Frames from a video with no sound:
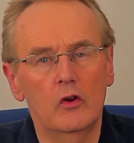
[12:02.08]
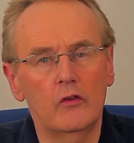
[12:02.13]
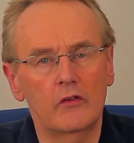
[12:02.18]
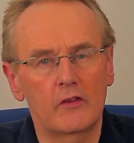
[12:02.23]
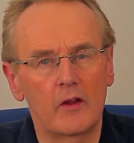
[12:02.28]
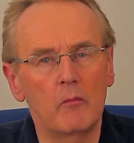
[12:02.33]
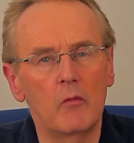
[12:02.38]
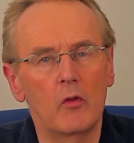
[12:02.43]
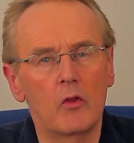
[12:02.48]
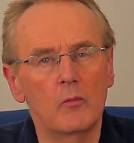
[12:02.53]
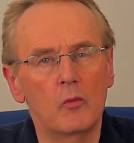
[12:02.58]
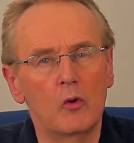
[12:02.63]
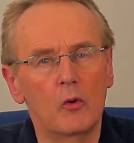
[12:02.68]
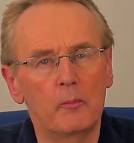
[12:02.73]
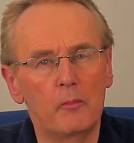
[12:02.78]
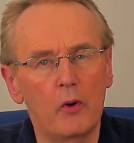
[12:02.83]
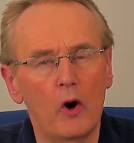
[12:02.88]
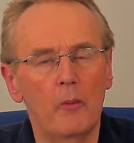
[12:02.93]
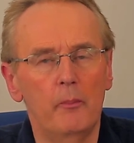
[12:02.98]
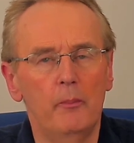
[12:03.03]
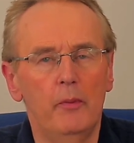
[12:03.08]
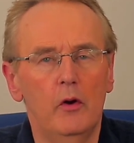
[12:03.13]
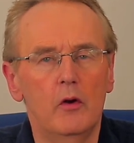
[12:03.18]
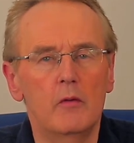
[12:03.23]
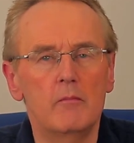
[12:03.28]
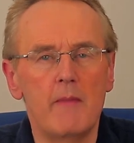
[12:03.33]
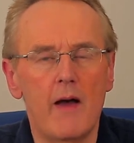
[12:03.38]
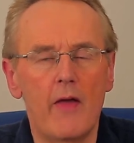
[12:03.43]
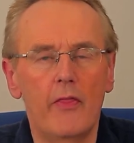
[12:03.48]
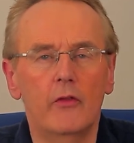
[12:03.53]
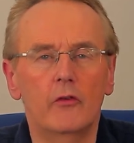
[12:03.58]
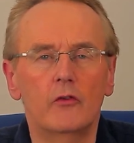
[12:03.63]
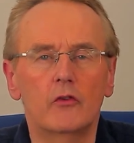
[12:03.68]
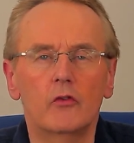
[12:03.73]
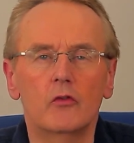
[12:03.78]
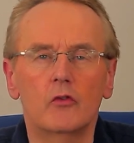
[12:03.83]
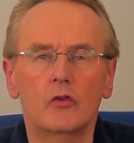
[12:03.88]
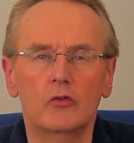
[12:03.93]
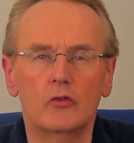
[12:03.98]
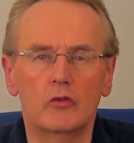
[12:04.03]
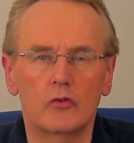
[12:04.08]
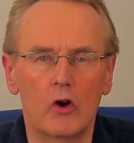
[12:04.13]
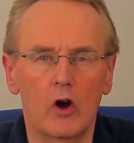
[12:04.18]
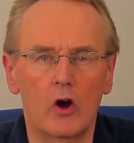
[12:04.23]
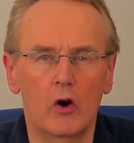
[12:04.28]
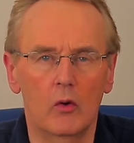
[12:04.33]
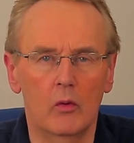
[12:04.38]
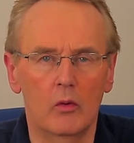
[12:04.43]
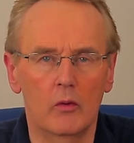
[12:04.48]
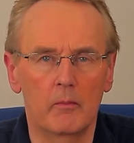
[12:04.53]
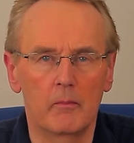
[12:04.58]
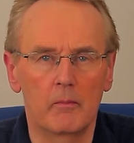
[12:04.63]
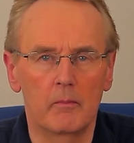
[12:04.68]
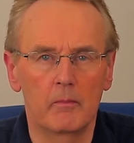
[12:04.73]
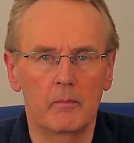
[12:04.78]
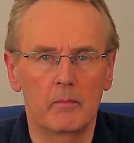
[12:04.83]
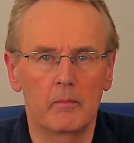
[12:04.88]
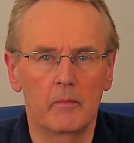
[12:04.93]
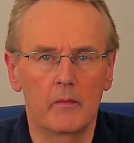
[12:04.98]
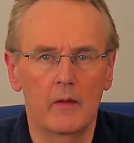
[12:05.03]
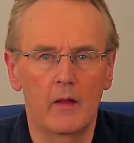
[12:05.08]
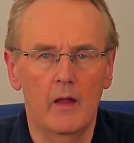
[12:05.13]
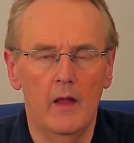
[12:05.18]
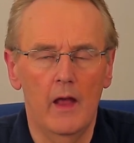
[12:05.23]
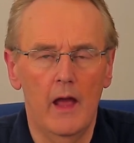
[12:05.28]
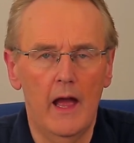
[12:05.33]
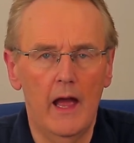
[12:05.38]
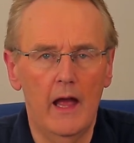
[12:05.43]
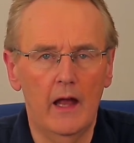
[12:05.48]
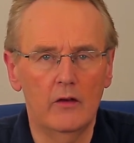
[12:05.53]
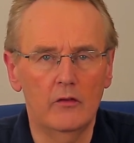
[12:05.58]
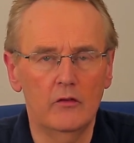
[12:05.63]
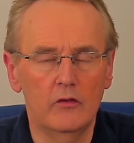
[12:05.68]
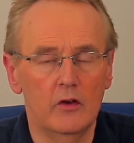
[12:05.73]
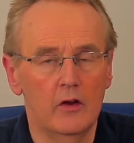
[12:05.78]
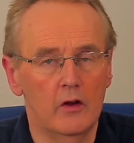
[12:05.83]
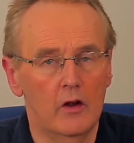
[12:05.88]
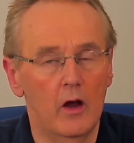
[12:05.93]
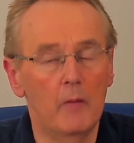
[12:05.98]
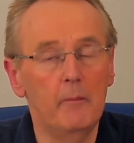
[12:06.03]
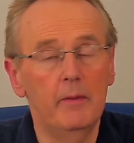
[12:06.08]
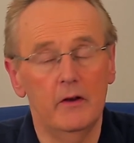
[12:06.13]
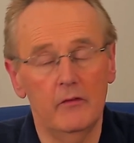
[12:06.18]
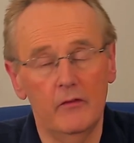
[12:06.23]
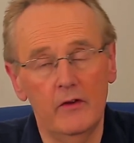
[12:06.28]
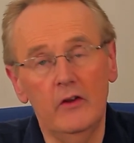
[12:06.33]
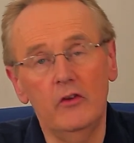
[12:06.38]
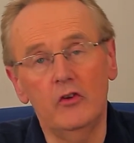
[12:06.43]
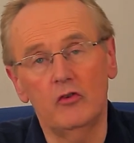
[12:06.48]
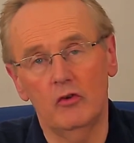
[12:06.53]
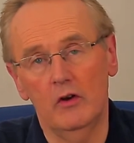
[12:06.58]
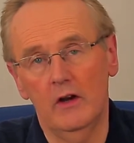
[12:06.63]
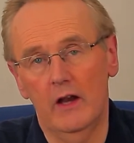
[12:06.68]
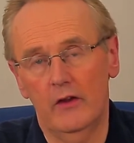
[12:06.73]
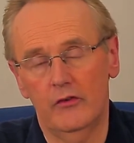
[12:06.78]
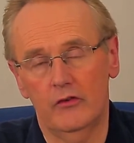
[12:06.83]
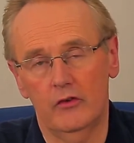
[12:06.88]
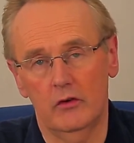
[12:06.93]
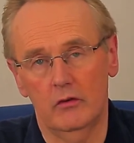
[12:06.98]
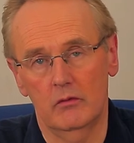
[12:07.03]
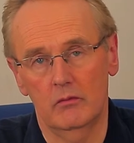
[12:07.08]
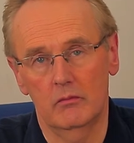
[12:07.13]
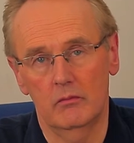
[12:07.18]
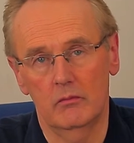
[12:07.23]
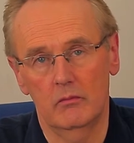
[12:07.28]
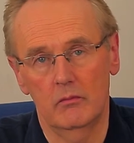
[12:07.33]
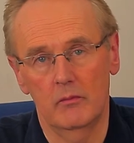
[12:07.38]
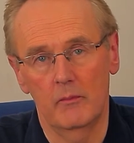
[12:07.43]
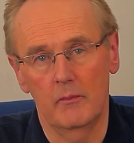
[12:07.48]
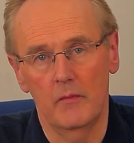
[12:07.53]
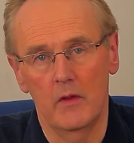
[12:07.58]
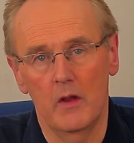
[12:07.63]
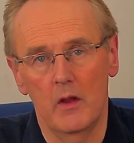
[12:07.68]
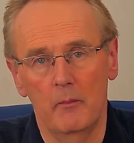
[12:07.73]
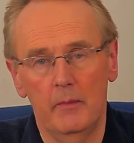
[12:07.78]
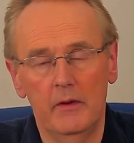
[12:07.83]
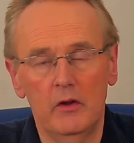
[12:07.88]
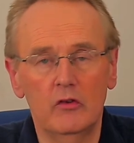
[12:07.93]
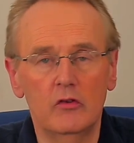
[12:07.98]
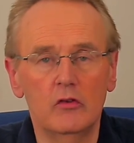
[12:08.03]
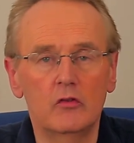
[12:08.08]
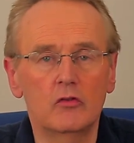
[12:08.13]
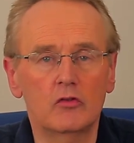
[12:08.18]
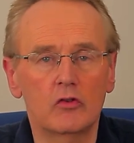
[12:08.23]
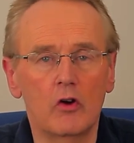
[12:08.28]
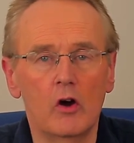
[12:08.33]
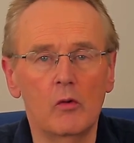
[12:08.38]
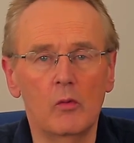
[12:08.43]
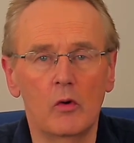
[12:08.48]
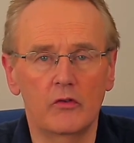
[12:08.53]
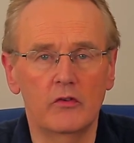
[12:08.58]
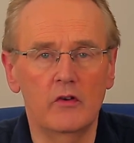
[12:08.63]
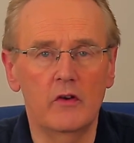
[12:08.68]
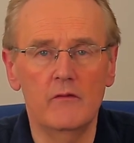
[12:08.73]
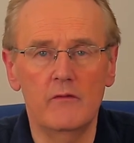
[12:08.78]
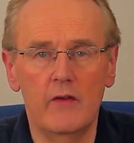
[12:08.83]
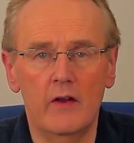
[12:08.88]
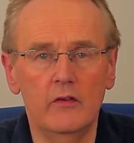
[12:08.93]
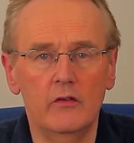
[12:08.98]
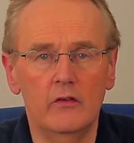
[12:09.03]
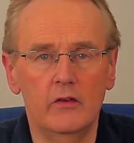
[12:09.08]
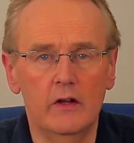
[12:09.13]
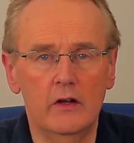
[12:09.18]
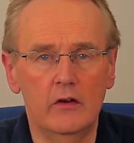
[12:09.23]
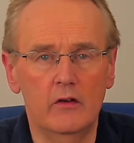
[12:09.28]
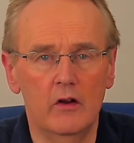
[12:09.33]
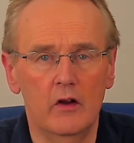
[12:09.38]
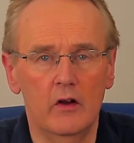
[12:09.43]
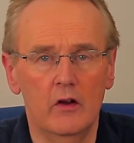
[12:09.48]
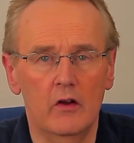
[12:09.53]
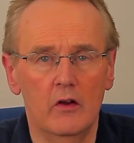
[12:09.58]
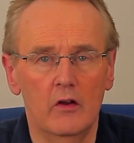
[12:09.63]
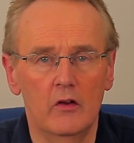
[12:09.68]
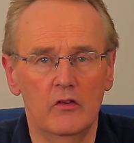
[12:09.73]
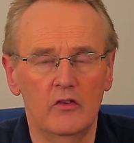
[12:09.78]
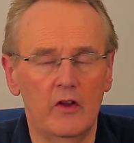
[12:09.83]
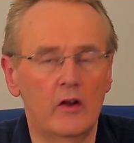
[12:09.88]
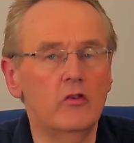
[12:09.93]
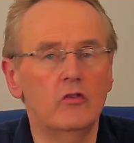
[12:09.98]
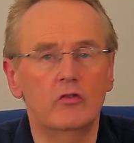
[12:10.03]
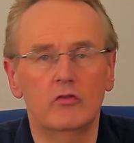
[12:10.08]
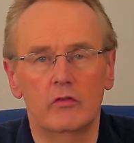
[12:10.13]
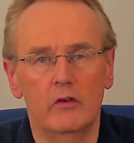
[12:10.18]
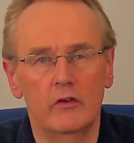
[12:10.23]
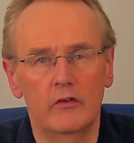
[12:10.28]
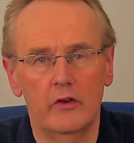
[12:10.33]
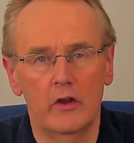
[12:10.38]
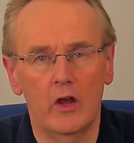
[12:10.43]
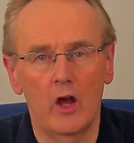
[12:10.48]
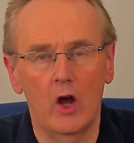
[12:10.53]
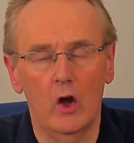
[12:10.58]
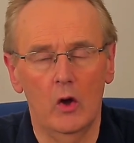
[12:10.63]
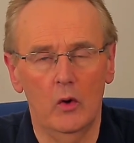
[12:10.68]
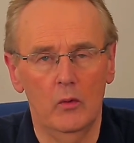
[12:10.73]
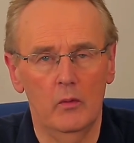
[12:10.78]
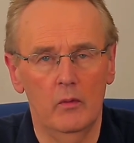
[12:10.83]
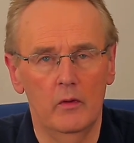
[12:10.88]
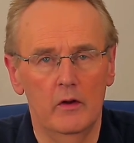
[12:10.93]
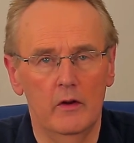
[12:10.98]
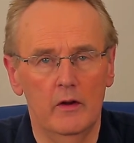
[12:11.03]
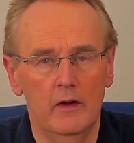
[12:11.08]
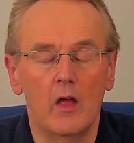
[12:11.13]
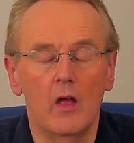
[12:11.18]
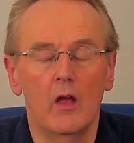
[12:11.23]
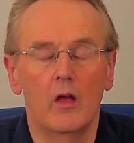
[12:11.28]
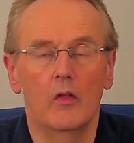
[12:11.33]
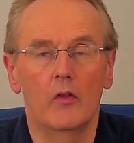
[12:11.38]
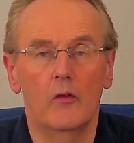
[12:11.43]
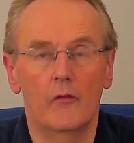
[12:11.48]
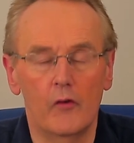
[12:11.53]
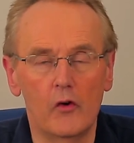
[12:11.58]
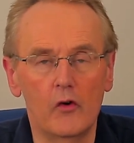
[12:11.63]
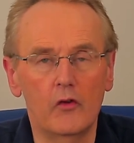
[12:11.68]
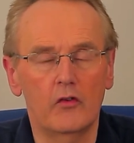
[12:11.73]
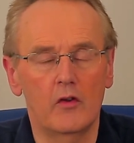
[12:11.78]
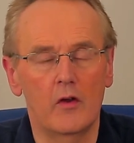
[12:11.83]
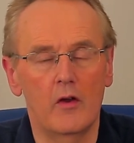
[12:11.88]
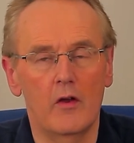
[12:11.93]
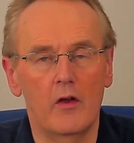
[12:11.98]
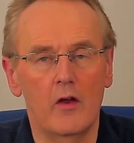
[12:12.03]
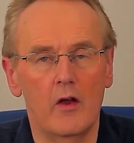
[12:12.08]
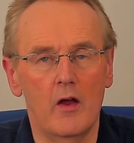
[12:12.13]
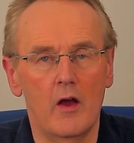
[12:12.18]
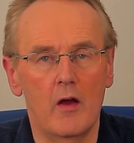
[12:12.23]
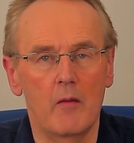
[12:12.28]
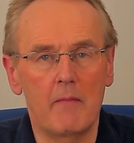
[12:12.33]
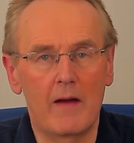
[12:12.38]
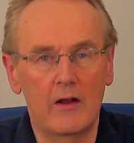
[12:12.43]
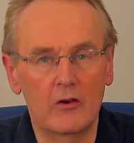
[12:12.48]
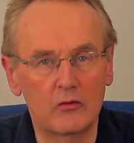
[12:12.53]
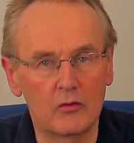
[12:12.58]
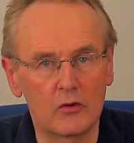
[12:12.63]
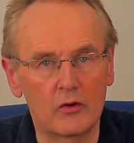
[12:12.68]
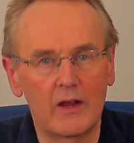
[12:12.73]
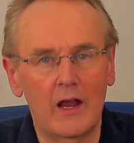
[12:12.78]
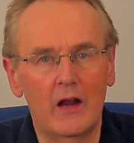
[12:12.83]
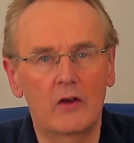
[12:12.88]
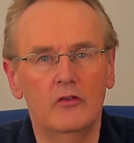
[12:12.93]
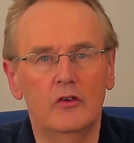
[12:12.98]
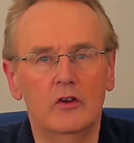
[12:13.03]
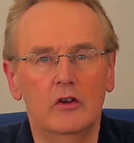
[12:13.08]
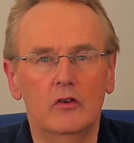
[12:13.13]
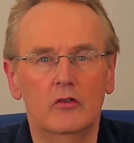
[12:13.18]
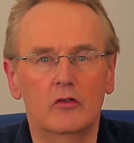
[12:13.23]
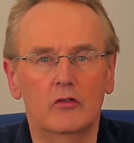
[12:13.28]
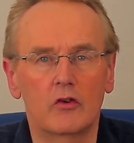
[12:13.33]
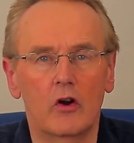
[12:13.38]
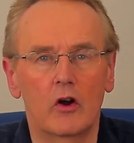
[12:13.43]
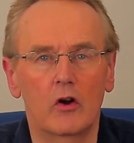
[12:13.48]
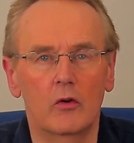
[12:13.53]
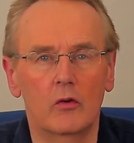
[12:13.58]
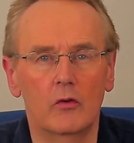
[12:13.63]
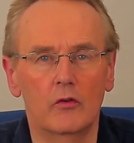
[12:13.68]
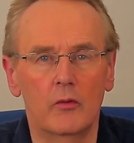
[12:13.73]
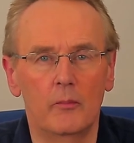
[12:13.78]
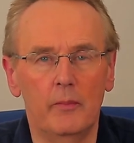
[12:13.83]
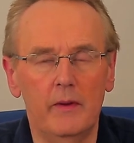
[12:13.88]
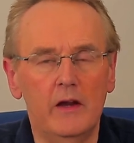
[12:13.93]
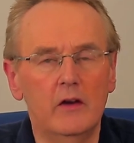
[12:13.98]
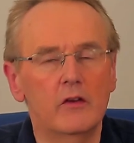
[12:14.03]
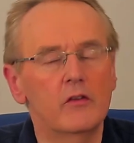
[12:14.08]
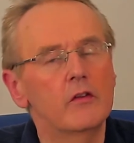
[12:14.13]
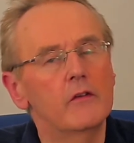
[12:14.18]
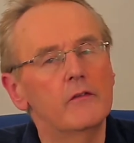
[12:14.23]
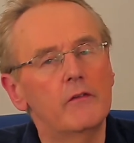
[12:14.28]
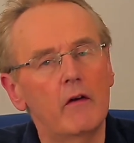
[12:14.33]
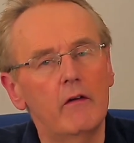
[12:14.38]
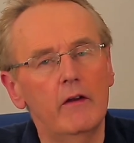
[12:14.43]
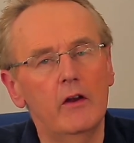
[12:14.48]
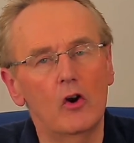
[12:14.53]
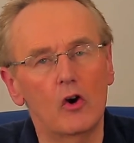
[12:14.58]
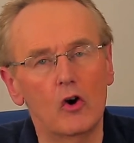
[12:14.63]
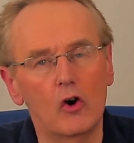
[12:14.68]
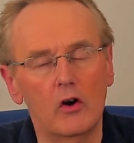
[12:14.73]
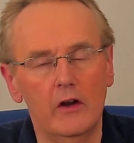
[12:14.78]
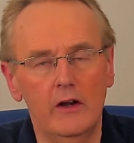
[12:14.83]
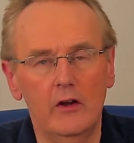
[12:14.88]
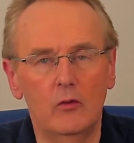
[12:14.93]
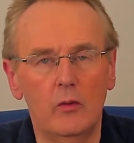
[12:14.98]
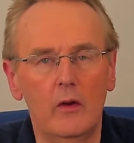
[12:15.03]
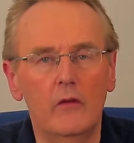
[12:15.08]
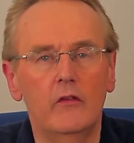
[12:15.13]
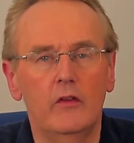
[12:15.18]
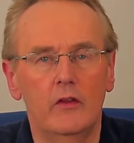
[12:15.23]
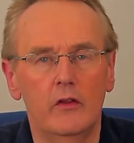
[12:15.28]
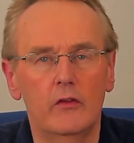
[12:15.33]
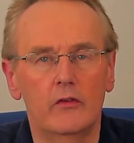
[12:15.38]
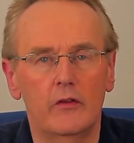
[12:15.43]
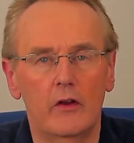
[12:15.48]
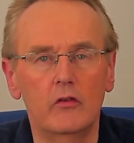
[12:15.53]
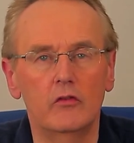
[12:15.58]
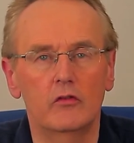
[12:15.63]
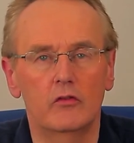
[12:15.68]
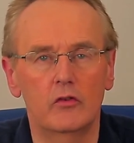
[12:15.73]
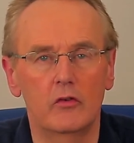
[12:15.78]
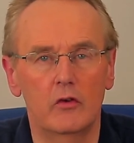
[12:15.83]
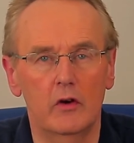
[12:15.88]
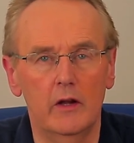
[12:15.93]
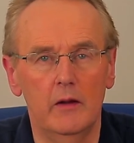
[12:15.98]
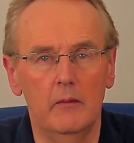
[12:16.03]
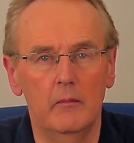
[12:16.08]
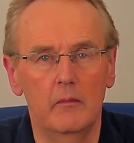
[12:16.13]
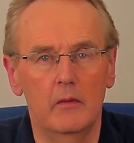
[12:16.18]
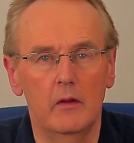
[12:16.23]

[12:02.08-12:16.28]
at some of the more popular methods of control and a bit of a history lesson, because control wasn't invented centuries ago. The first management accounting controls appeared in the very early 20th century,